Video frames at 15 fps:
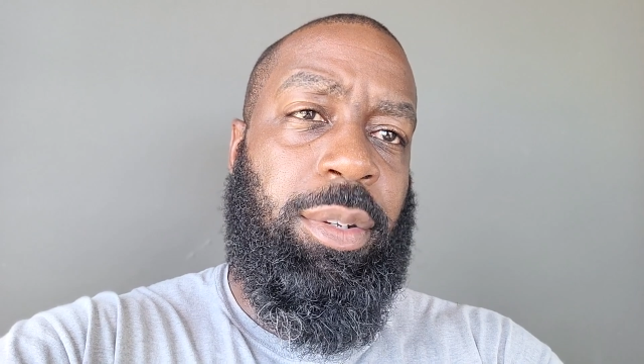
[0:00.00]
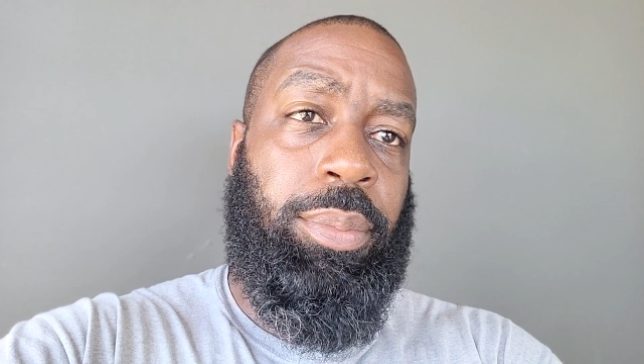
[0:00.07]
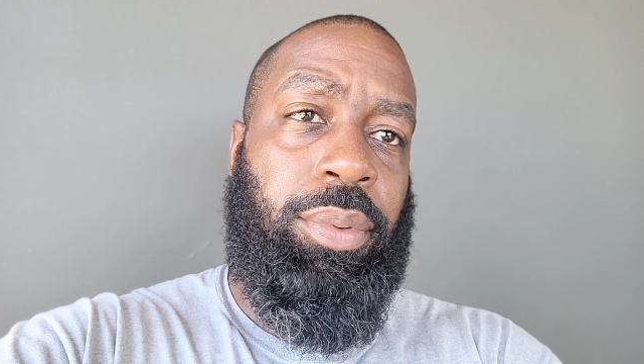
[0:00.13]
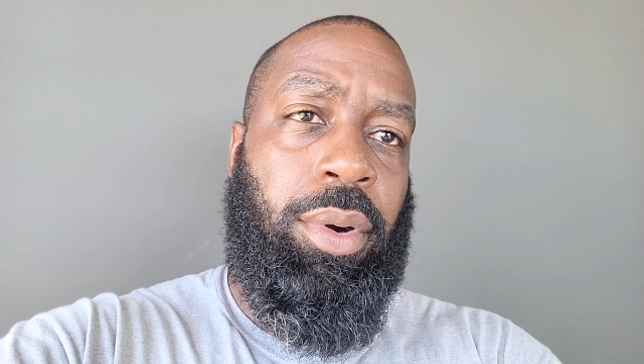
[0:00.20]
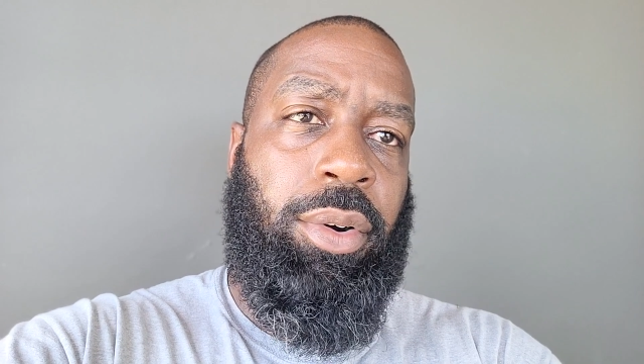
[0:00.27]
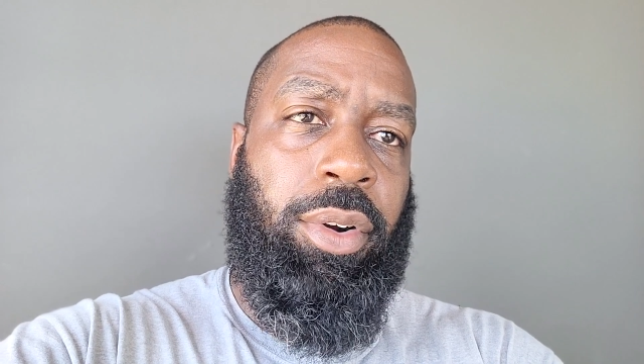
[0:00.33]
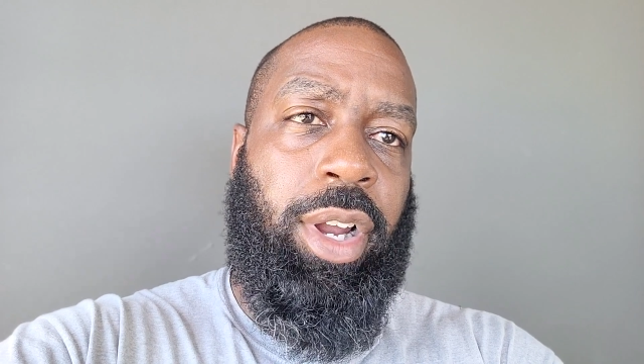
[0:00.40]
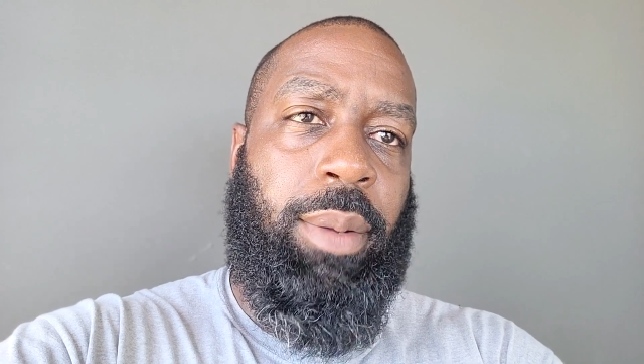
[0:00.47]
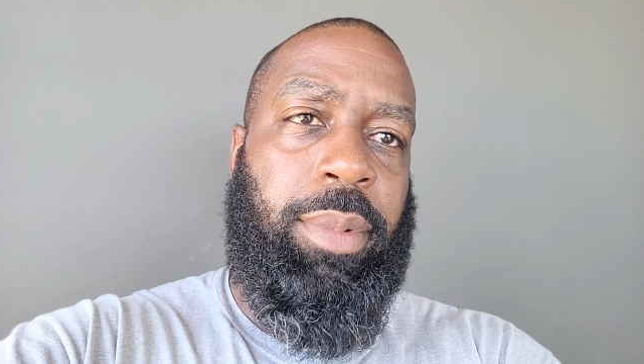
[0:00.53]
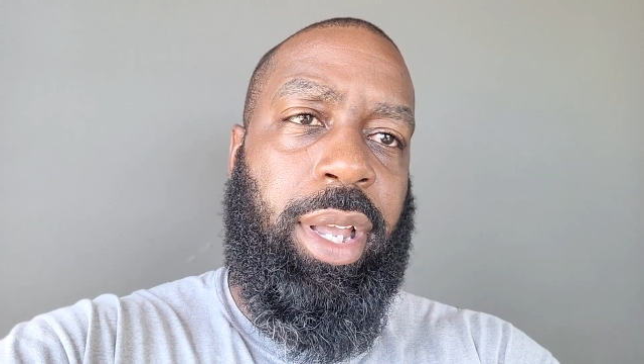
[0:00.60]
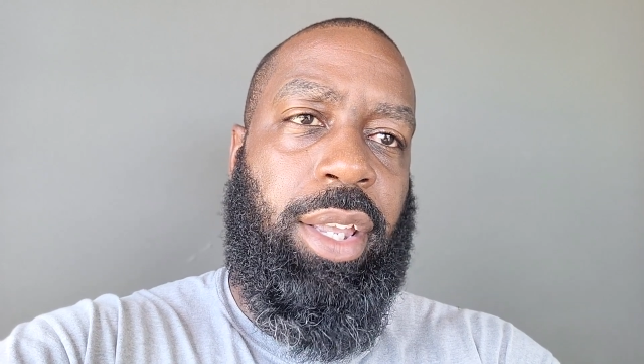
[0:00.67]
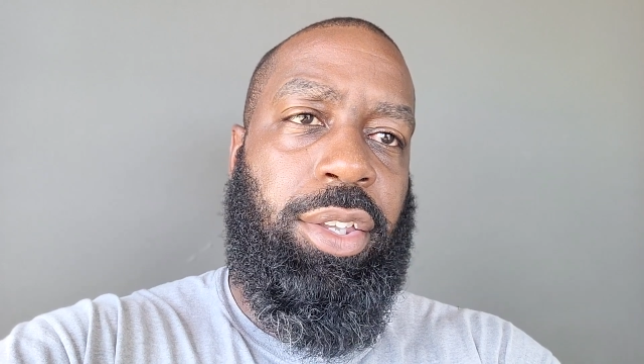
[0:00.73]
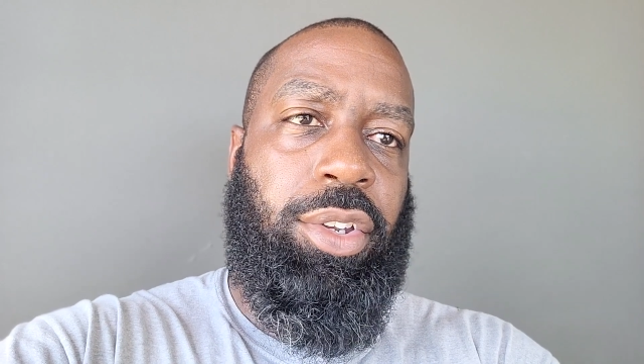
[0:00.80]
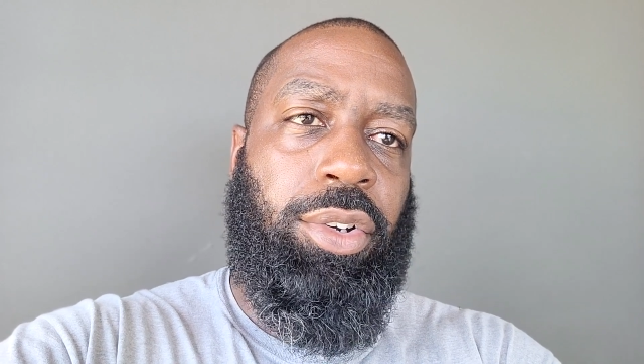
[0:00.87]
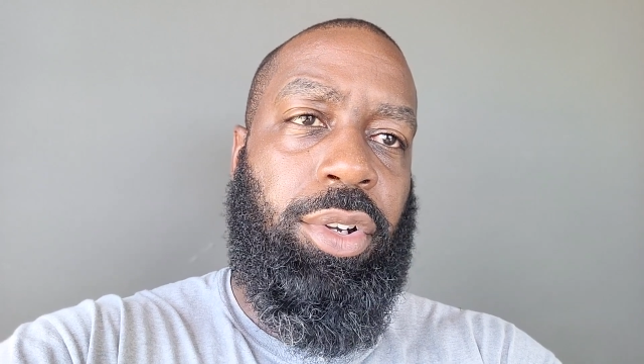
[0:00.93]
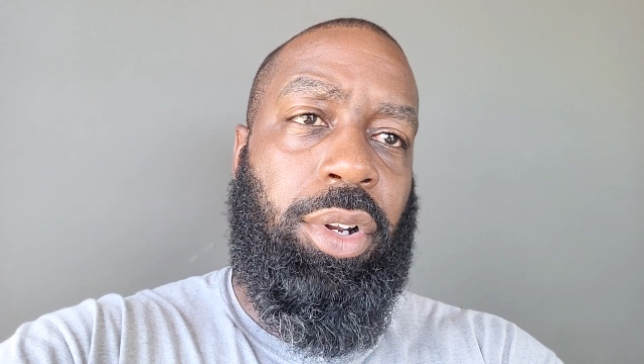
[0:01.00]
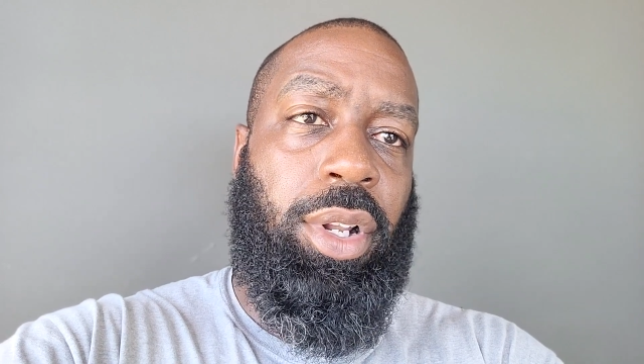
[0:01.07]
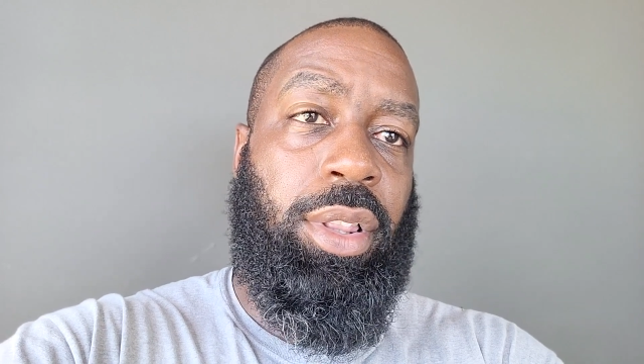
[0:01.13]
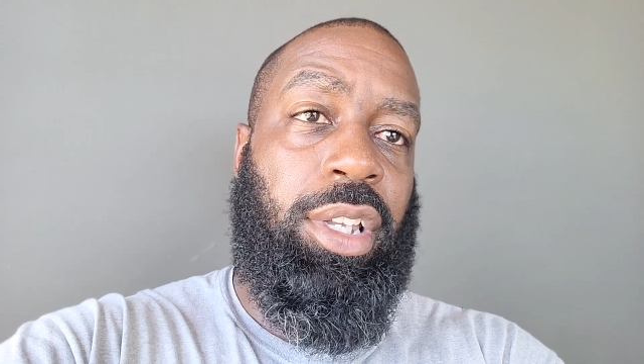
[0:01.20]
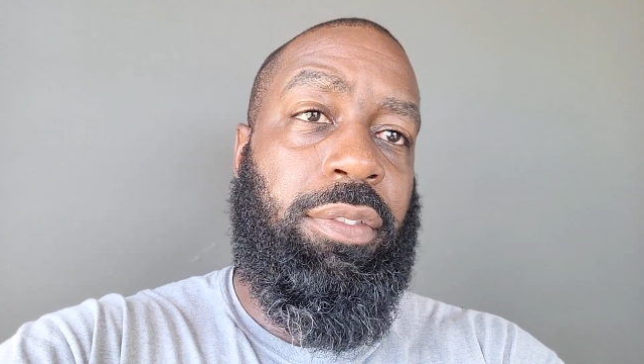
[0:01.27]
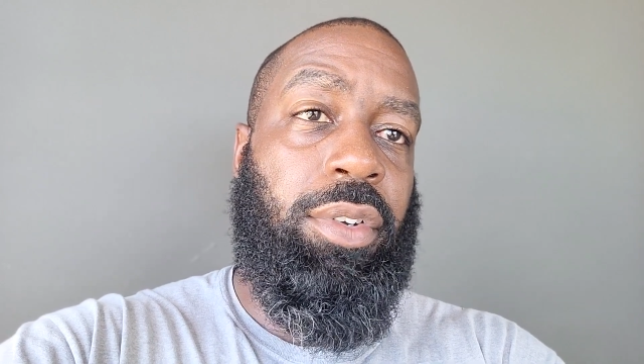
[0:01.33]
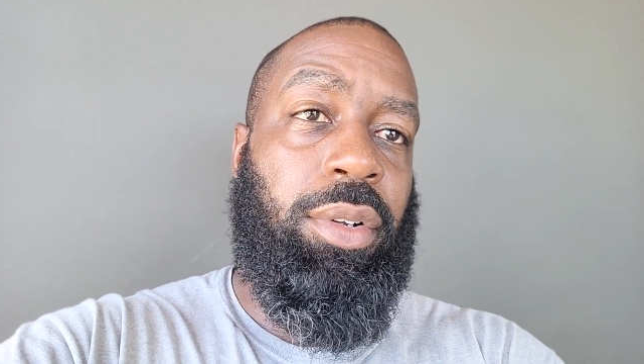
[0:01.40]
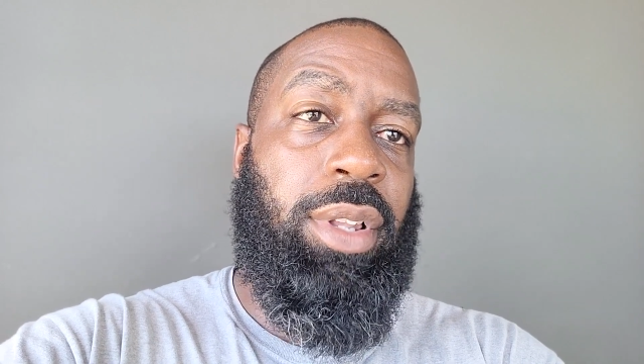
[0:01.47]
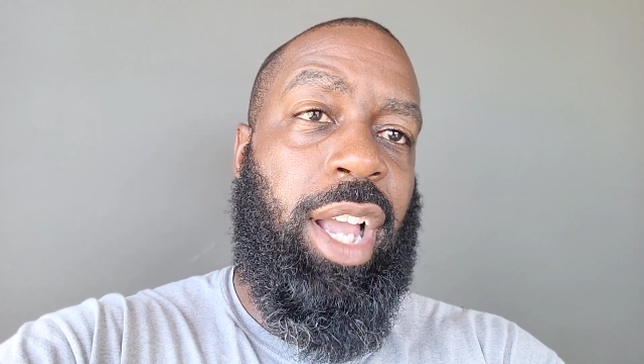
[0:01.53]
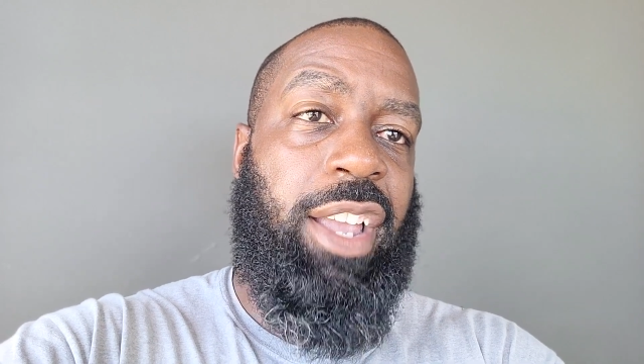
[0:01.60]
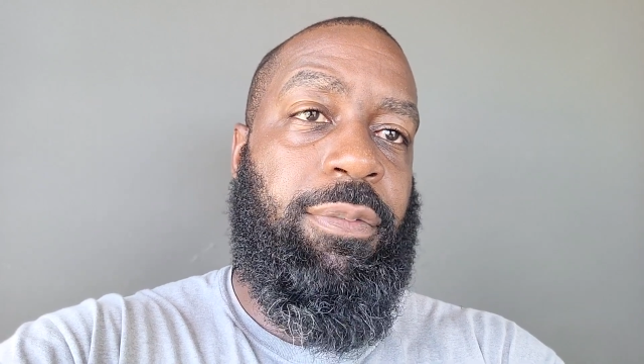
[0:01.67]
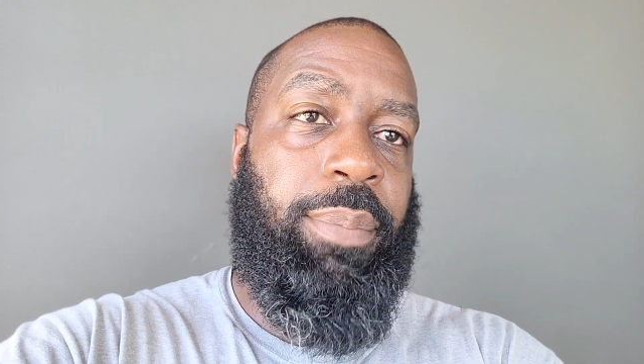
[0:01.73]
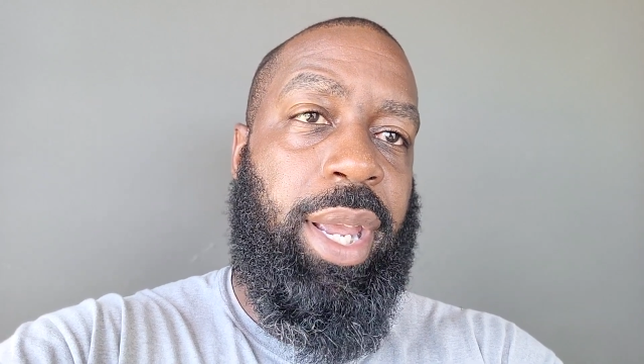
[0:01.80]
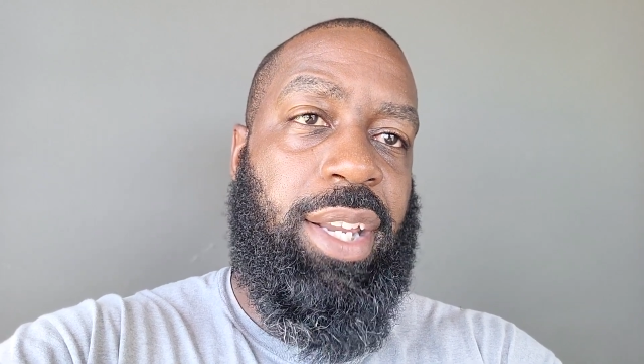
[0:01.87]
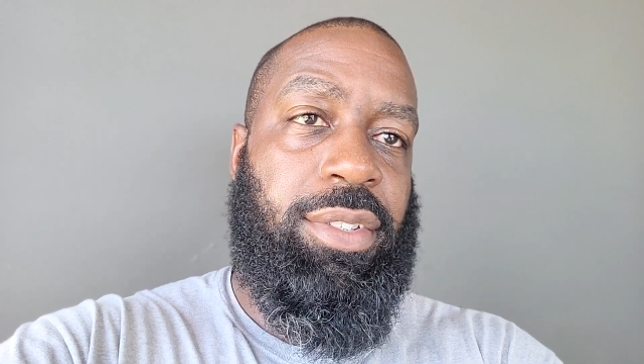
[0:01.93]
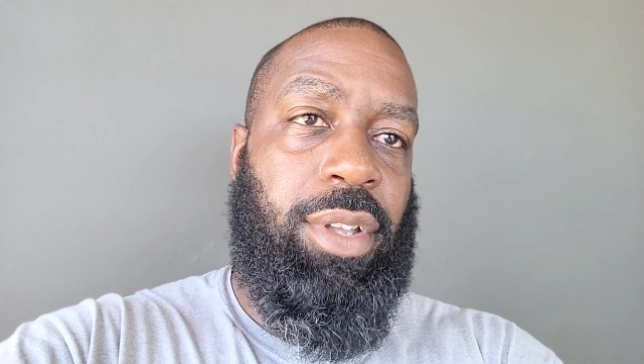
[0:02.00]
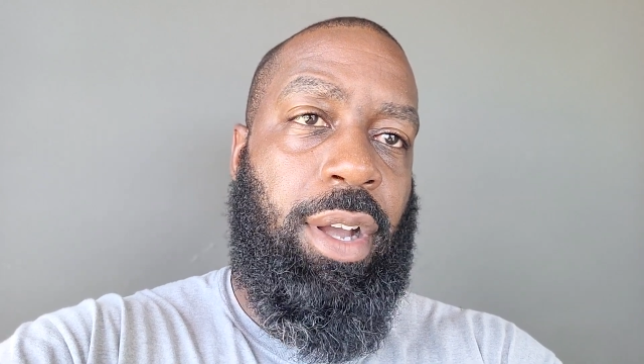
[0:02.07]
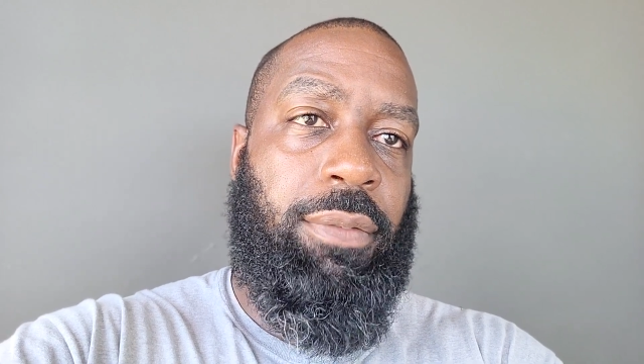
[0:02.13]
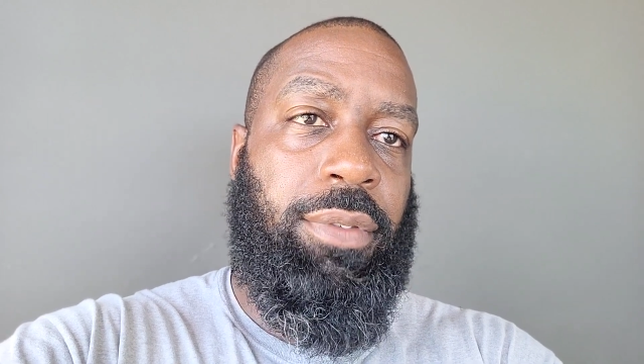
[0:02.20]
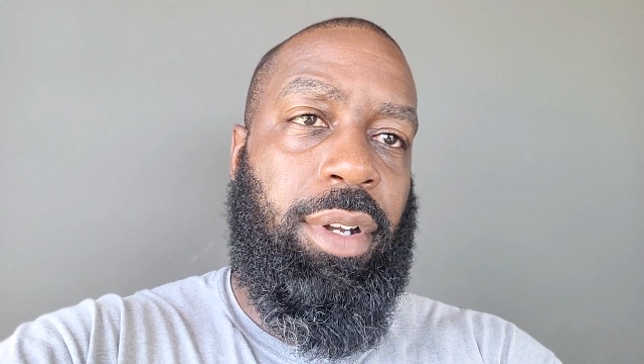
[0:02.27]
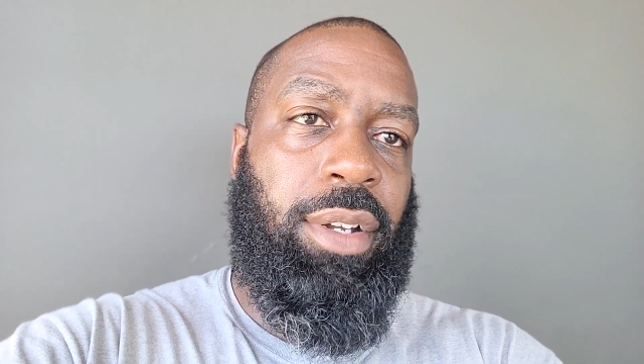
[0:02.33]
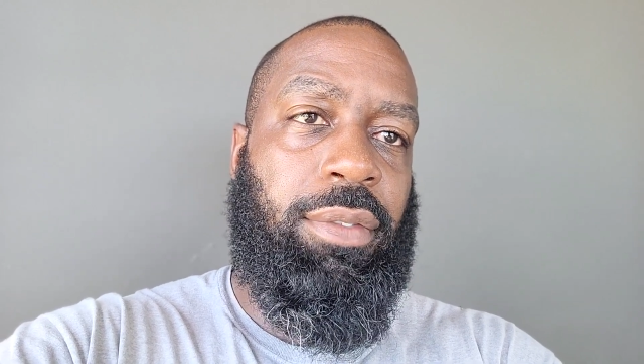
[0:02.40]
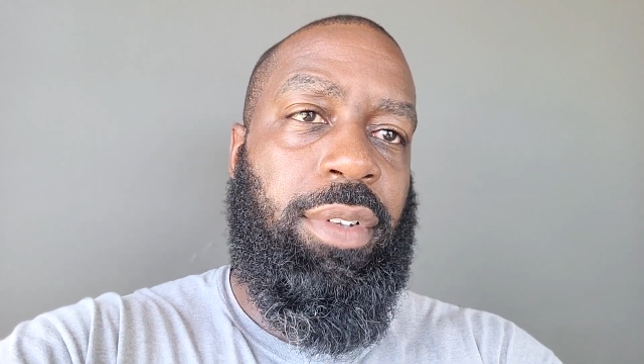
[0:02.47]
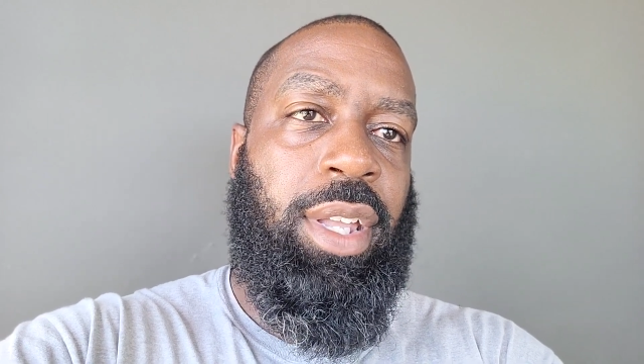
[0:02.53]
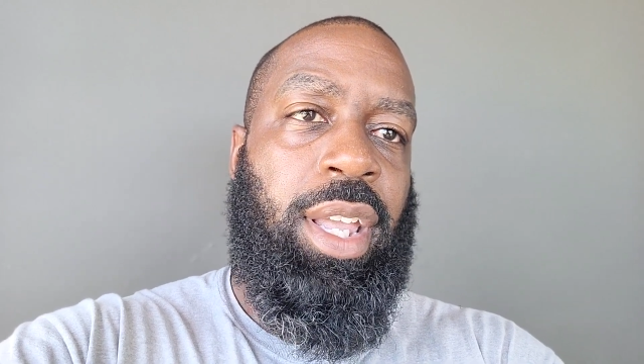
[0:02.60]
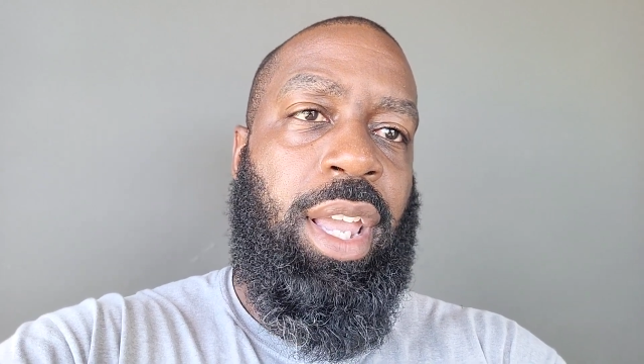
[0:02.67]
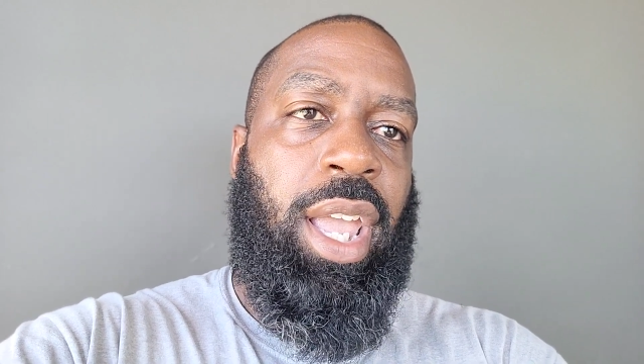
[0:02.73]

a program that you're going to live your life based off of